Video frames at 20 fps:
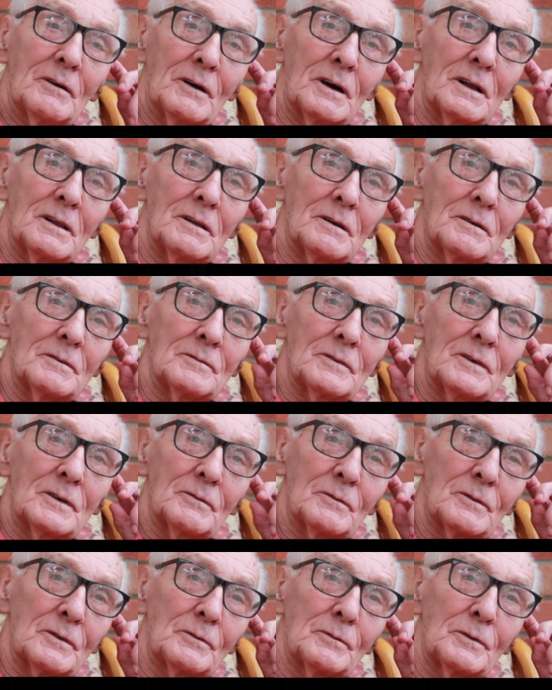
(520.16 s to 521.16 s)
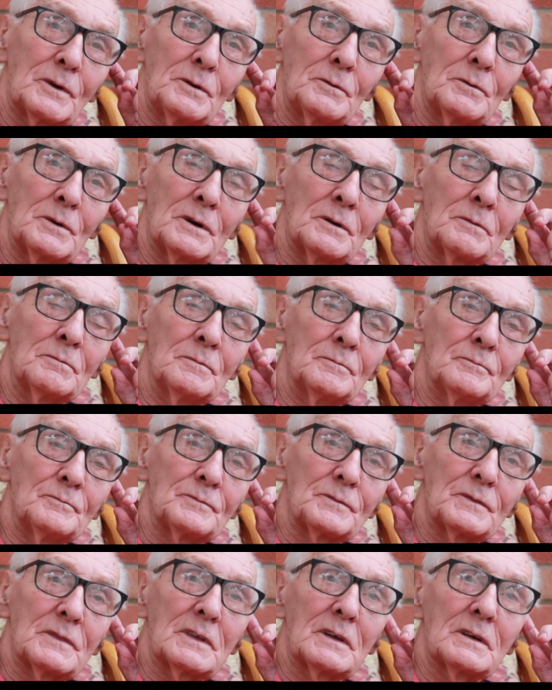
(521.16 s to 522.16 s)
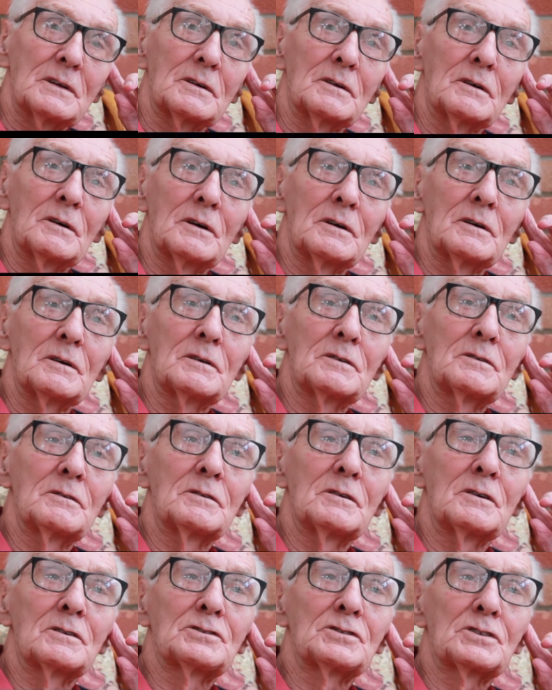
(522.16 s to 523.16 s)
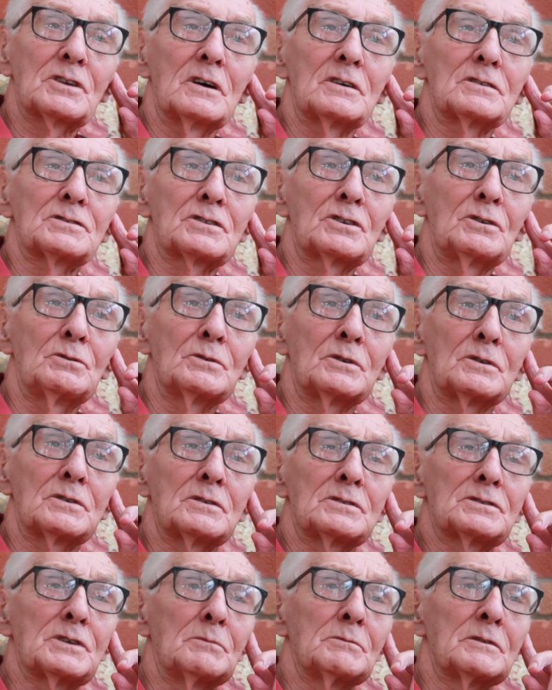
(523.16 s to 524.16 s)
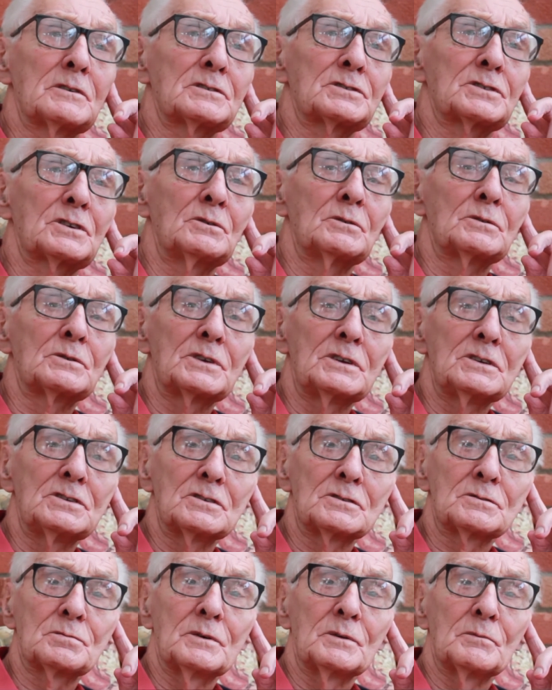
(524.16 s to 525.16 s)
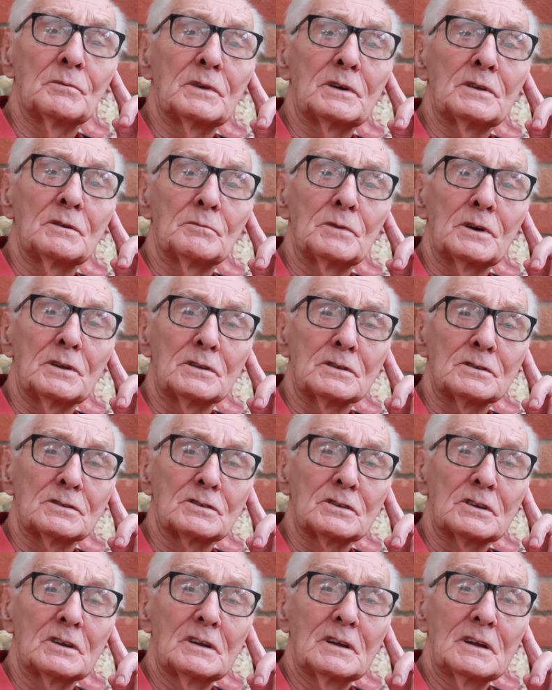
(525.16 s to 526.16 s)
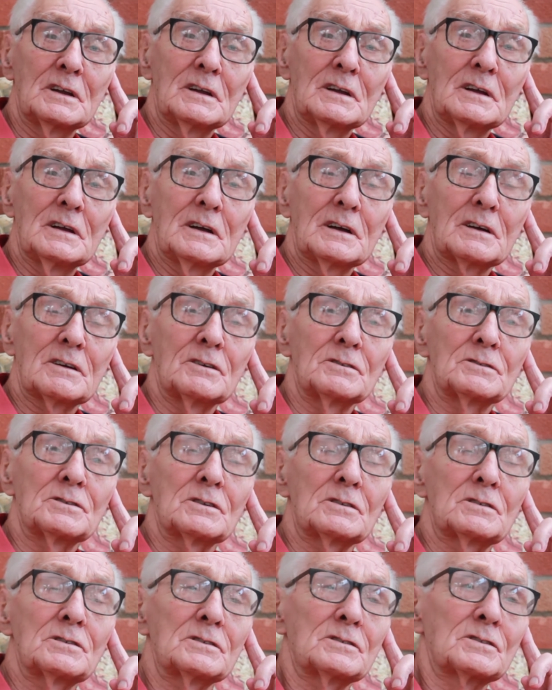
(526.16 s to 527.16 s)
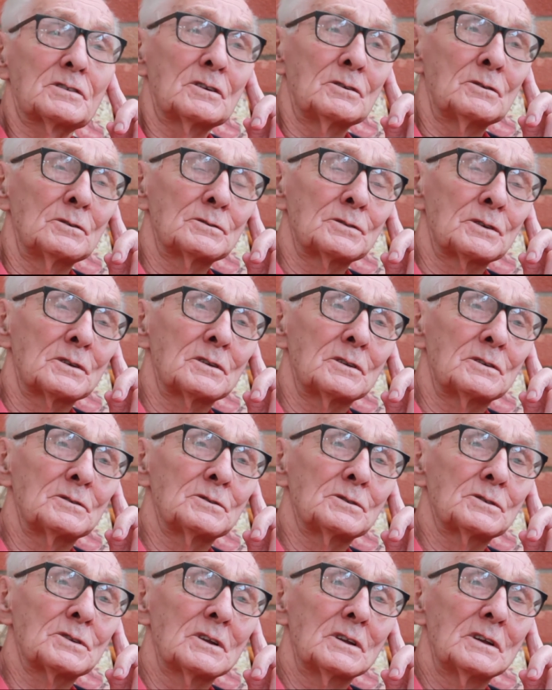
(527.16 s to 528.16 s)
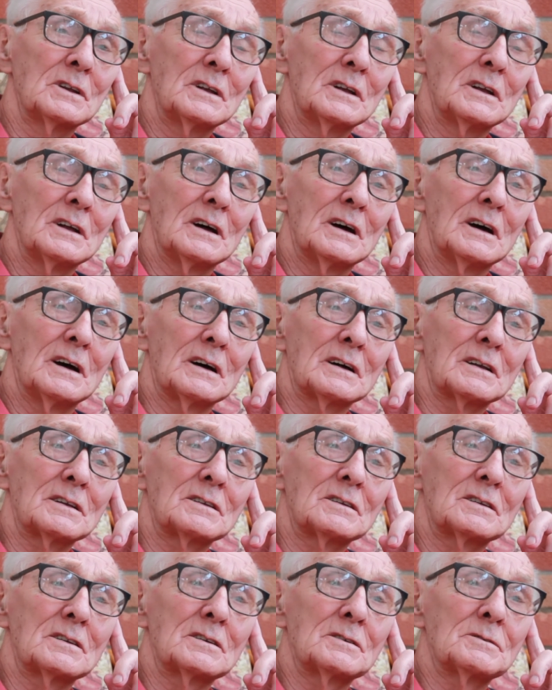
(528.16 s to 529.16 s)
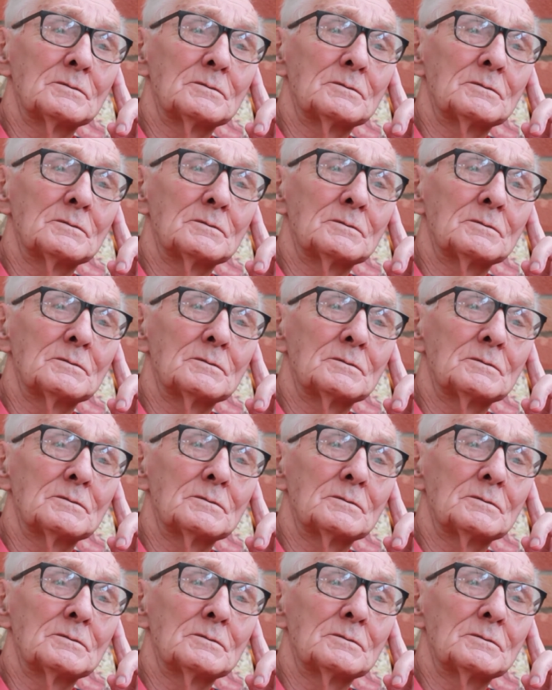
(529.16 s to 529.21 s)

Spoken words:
Well, we were some of the school teachers went with us. Right. Because the schools were closed, and